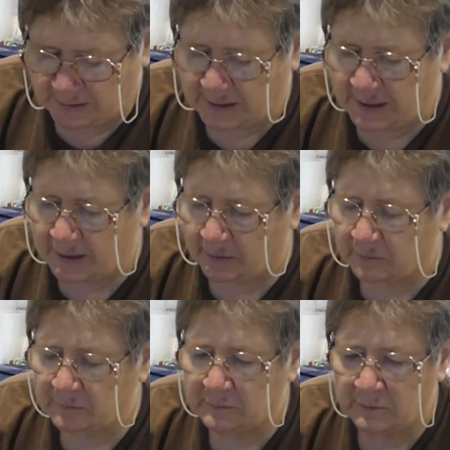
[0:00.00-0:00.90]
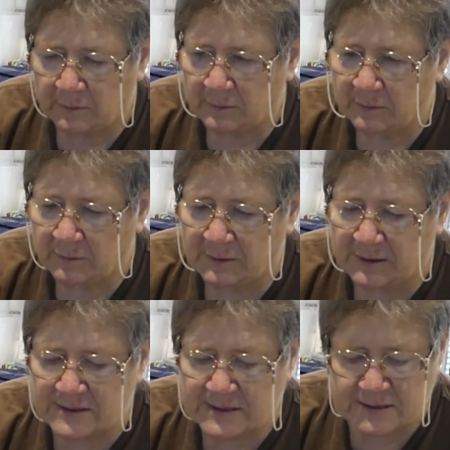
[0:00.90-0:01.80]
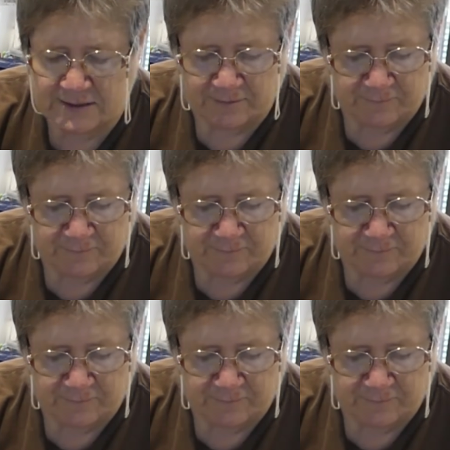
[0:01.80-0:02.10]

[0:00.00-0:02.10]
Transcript: Now, this is a